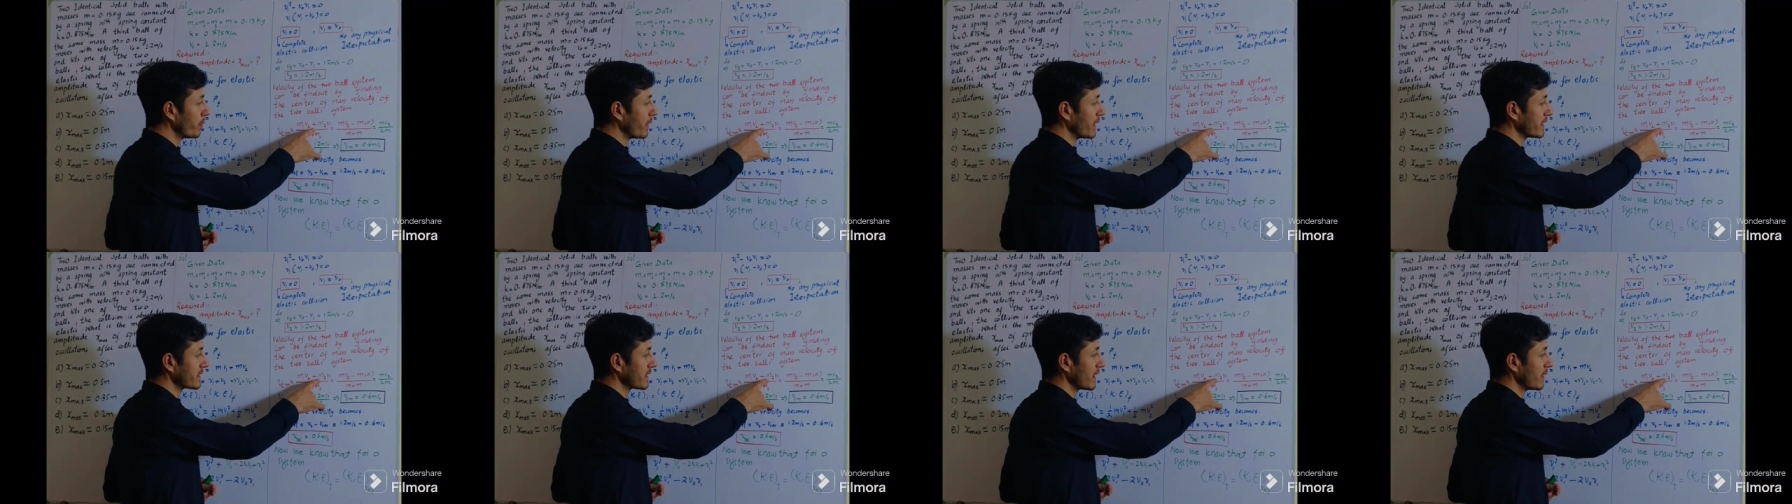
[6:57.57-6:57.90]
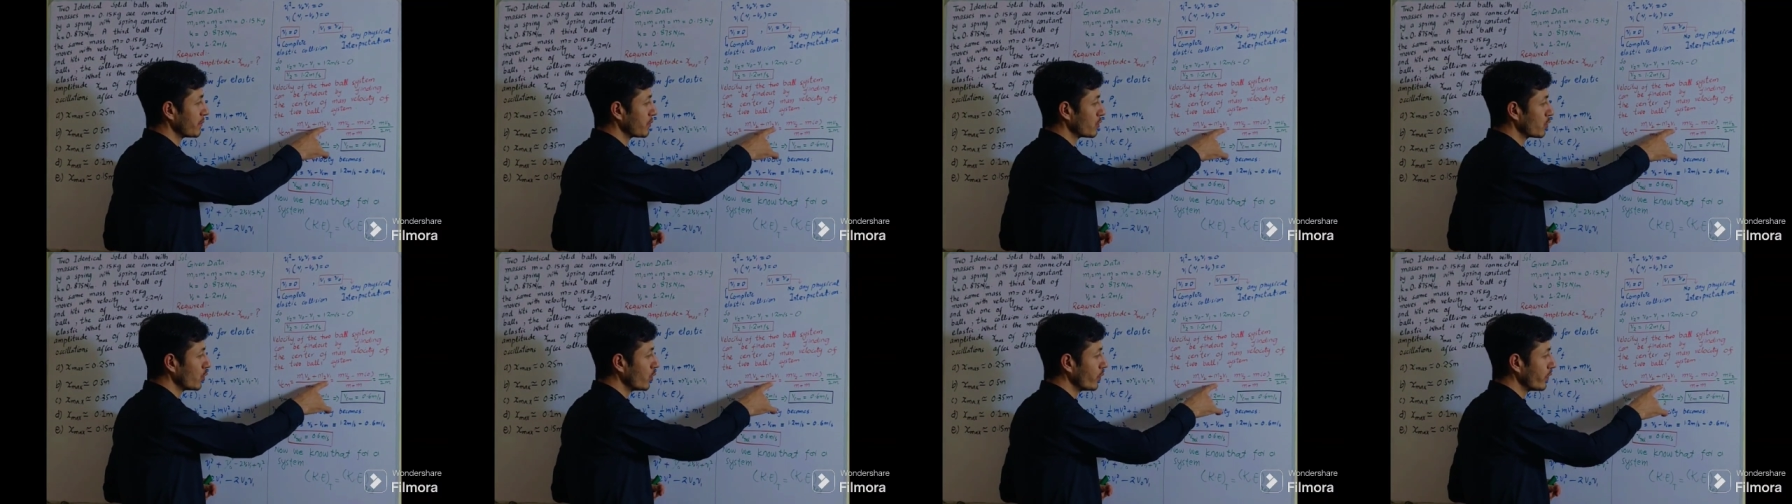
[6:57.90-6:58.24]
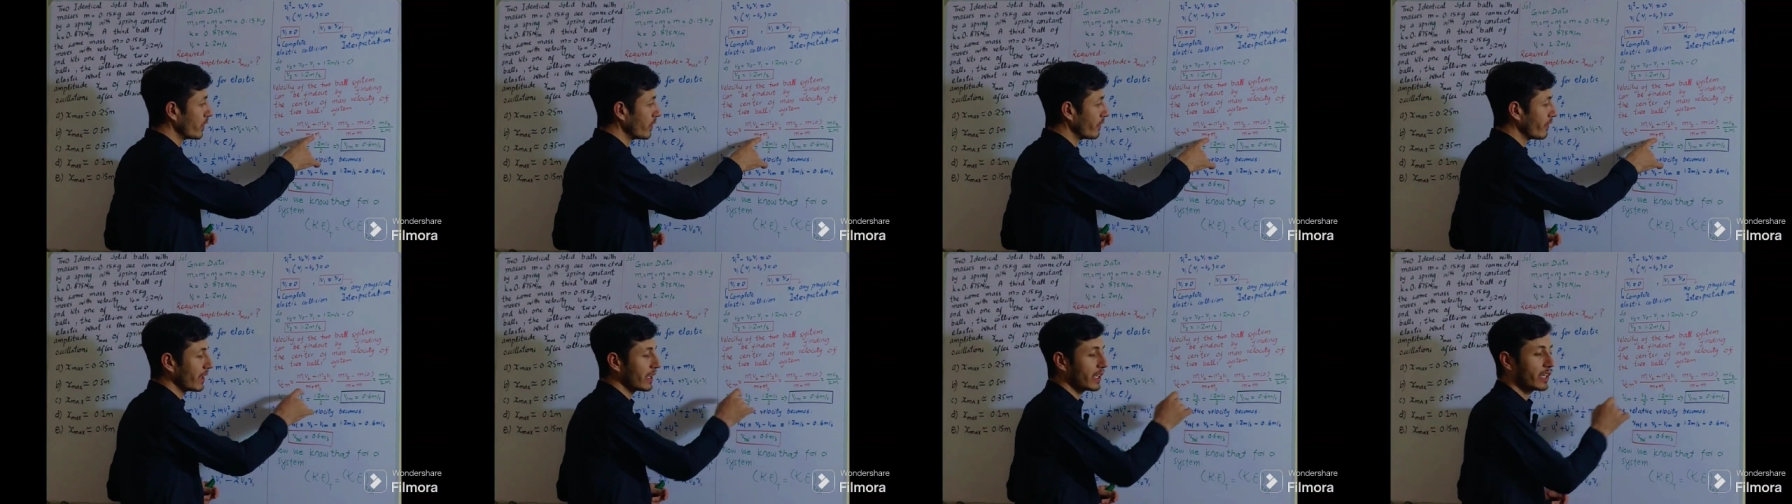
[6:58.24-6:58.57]
plus
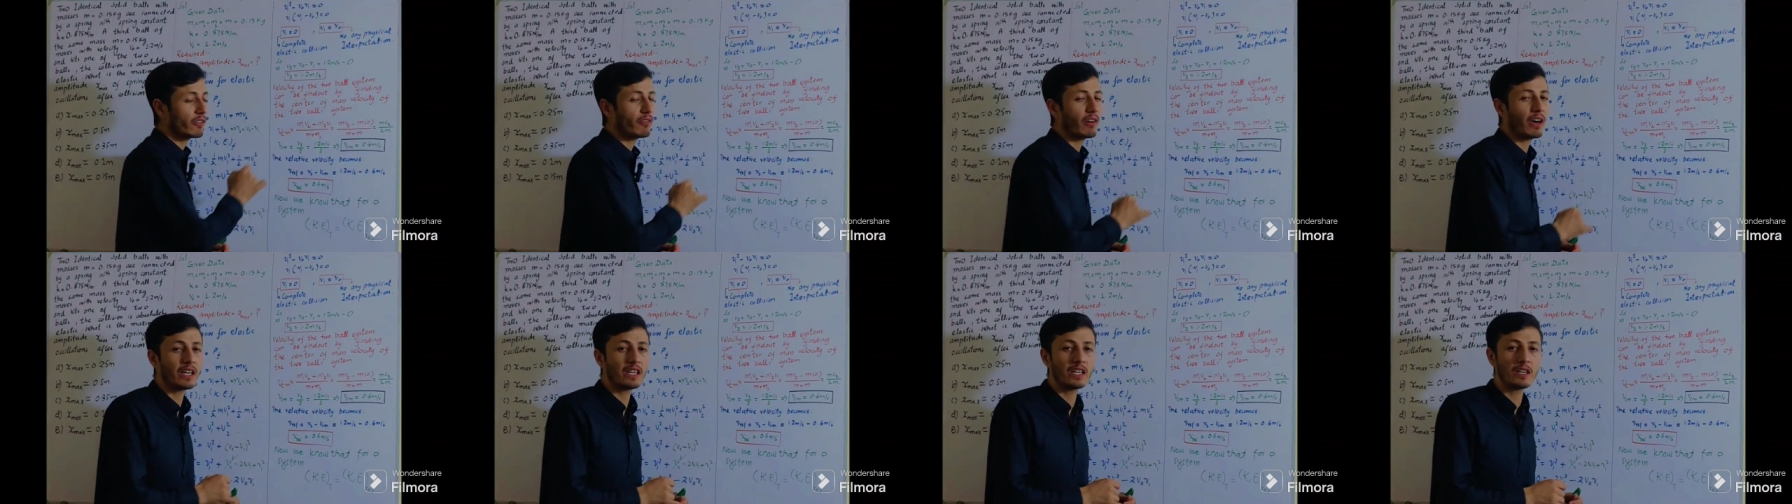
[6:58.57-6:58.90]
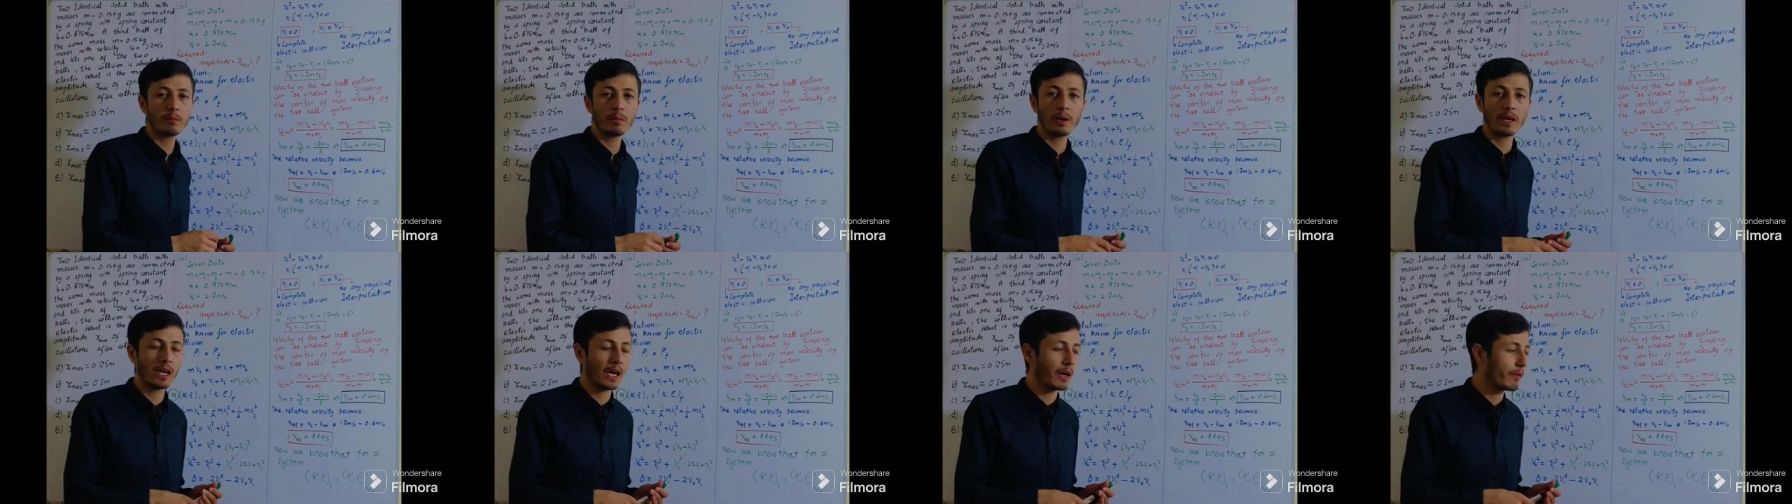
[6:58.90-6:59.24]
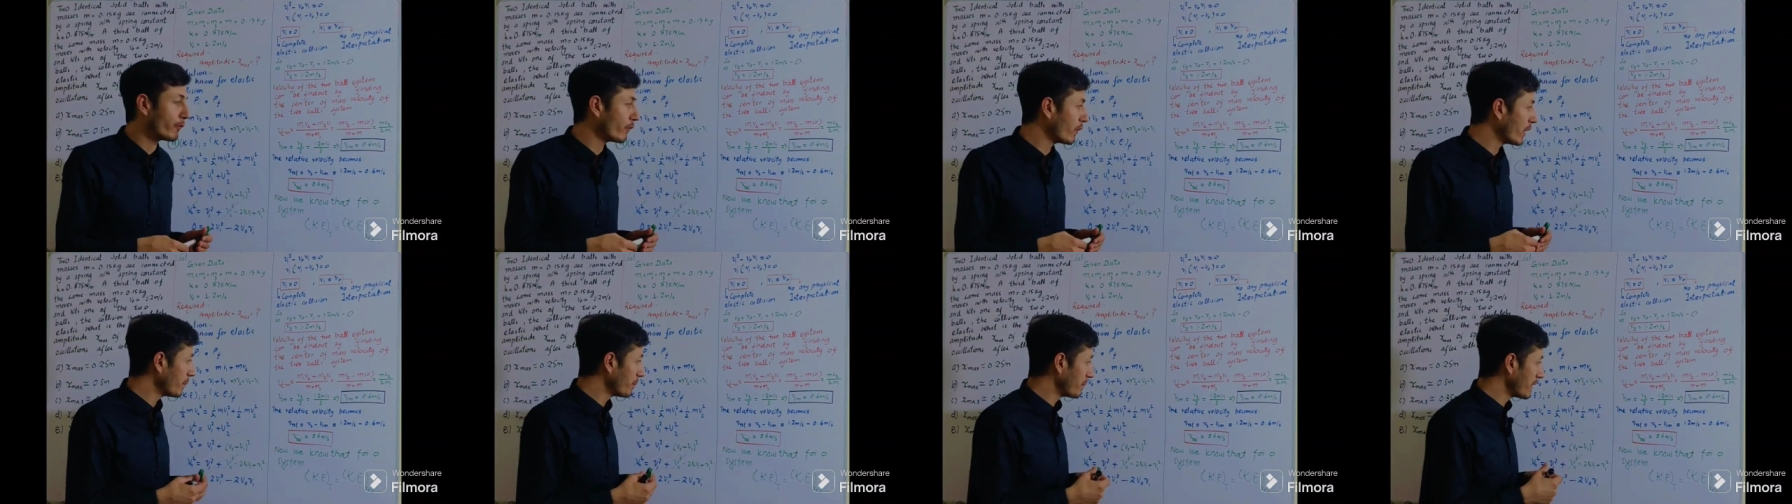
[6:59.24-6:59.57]
m2v1 divided by
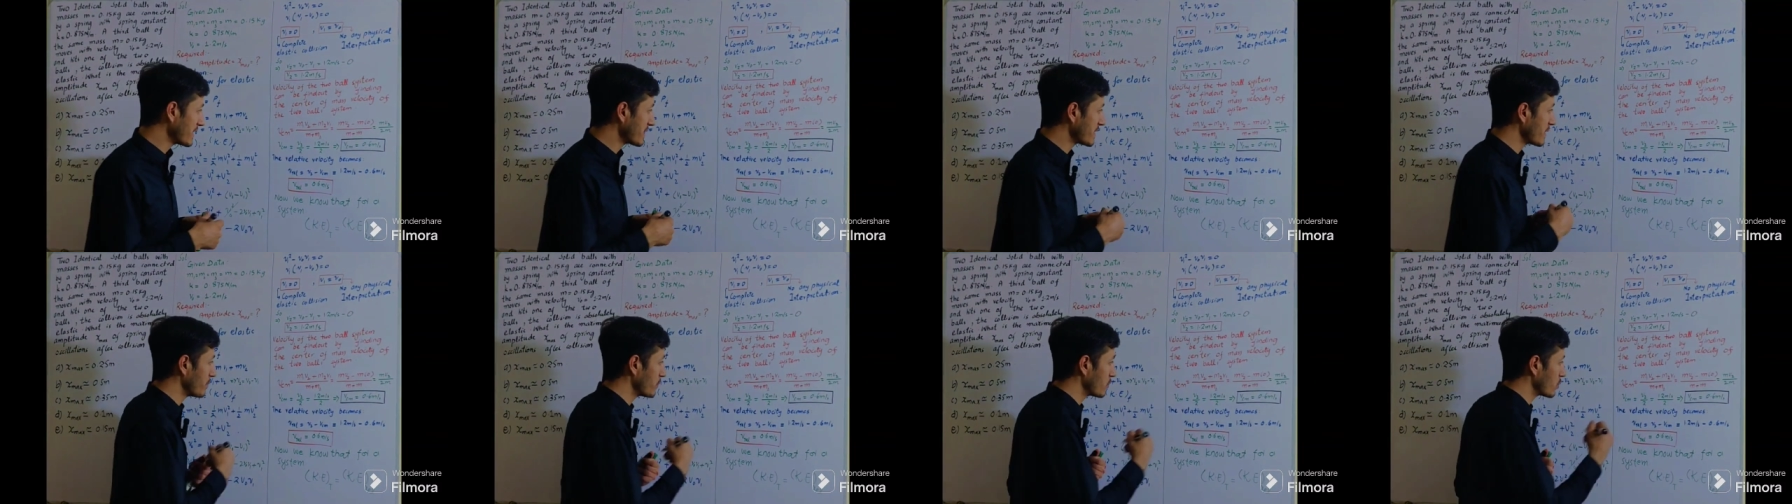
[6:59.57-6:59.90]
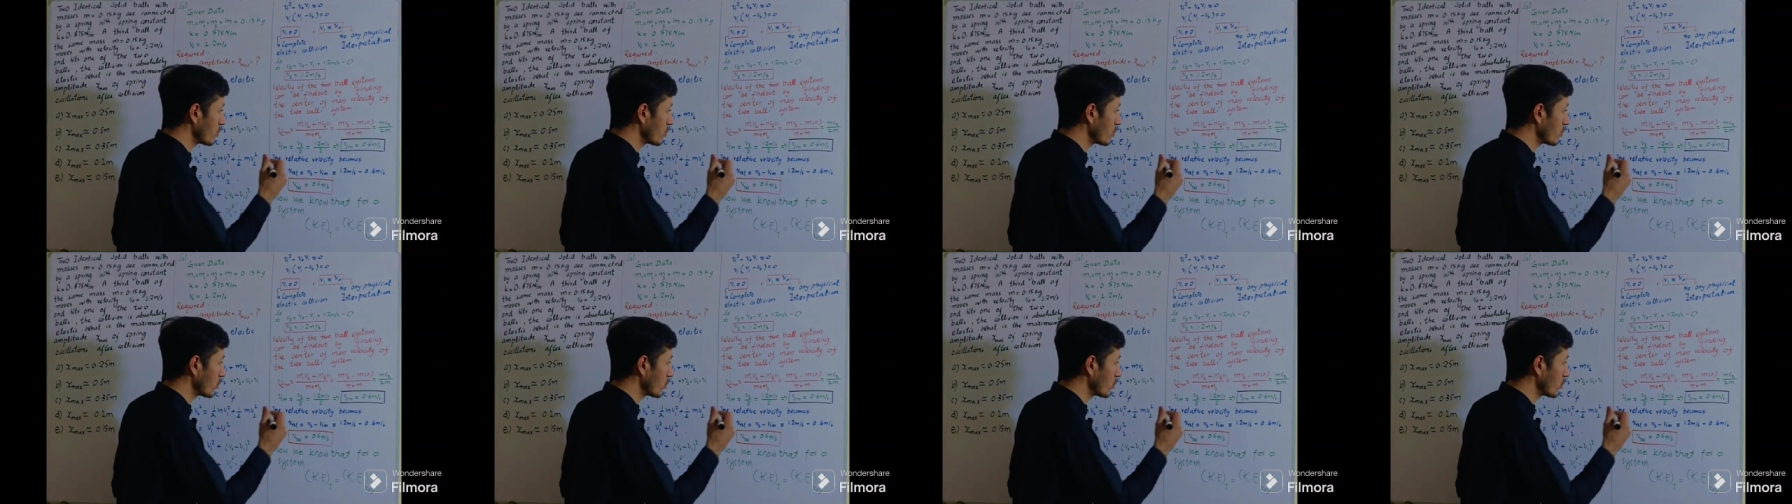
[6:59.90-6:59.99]
m1 plus